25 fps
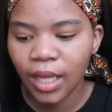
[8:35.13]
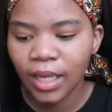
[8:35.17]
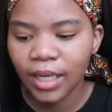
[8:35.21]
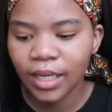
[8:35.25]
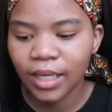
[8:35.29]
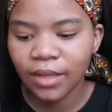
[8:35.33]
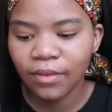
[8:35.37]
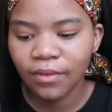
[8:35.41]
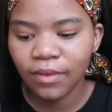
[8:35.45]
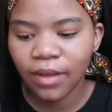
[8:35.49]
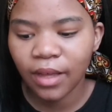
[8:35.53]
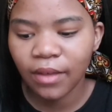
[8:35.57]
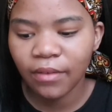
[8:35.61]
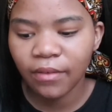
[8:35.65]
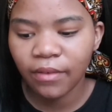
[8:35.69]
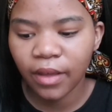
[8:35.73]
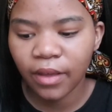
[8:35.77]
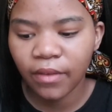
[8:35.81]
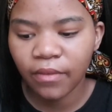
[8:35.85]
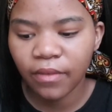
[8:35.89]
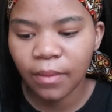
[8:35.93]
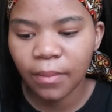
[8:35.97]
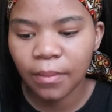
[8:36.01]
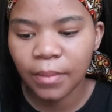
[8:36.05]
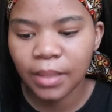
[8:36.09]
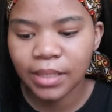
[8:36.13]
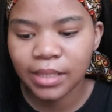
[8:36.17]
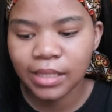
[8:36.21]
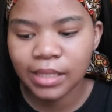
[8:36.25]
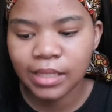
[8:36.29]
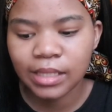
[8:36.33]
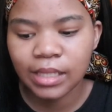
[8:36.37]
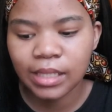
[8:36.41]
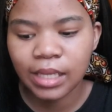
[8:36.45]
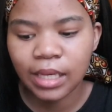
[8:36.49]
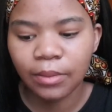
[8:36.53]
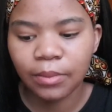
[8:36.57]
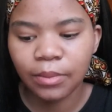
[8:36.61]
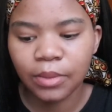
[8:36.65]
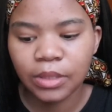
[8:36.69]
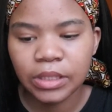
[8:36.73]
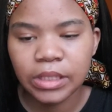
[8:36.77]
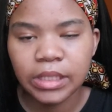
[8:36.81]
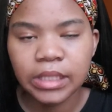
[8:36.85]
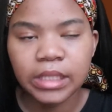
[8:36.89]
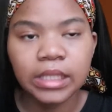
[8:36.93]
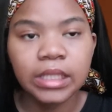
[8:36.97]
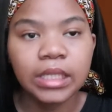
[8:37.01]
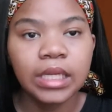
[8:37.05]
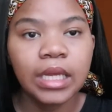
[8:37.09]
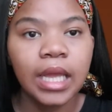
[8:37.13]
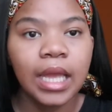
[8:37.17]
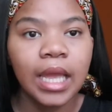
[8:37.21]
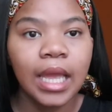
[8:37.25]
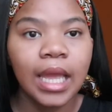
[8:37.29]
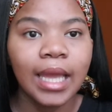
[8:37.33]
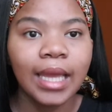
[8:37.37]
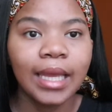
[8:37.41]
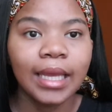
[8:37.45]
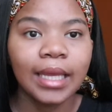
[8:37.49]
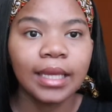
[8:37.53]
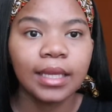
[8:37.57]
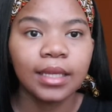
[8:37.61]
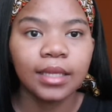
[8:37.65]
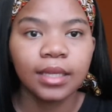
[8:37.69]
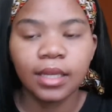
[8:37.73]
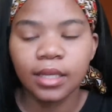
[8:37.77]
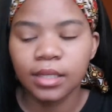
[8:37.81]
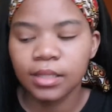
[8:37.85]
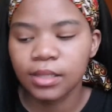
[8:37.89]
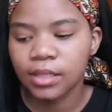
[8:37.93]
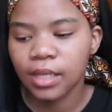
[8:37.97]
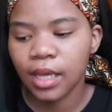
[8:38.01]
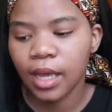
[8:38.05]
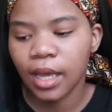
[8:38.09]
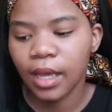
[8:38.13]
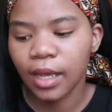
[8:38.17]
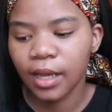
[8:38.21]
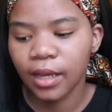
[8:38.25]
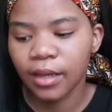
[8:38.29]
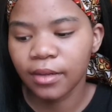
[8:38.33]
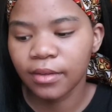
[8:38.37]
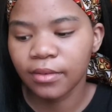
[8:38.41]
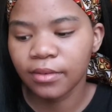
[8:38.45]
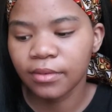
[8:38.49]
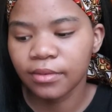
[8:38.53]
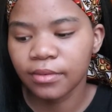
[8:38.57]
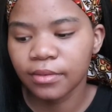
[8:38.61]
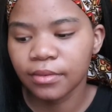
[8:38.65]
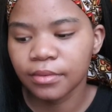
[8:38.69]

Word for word: never have i ever met a celebrity yes i have